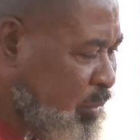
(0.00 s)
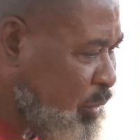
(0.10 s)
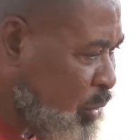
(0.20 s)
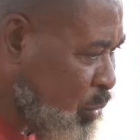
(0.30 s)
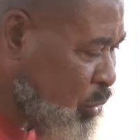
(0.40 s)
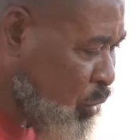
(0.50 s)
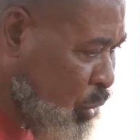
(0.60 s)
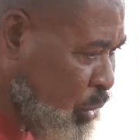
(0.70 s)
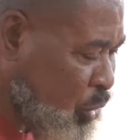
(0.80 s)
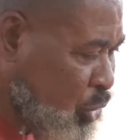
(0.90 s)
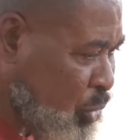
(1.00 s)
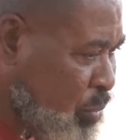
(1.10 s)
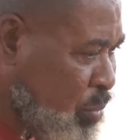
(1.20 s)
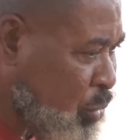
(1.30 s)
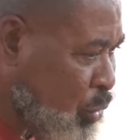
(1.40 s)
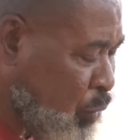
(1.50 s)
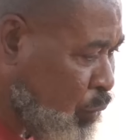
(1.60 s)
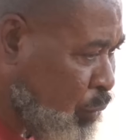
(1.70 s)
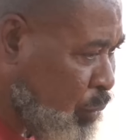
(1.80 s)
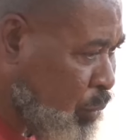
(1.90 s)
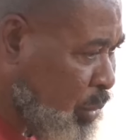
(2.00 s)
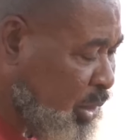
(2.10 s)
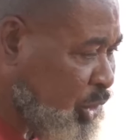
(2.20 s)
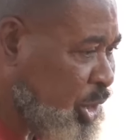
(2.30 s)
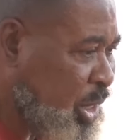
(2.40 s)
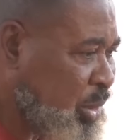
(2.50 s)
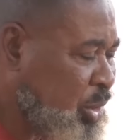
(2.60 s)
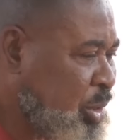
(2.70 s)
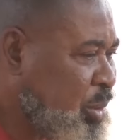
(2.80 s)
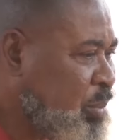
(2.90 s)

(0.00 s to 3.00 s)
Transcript: if you do not move with the change,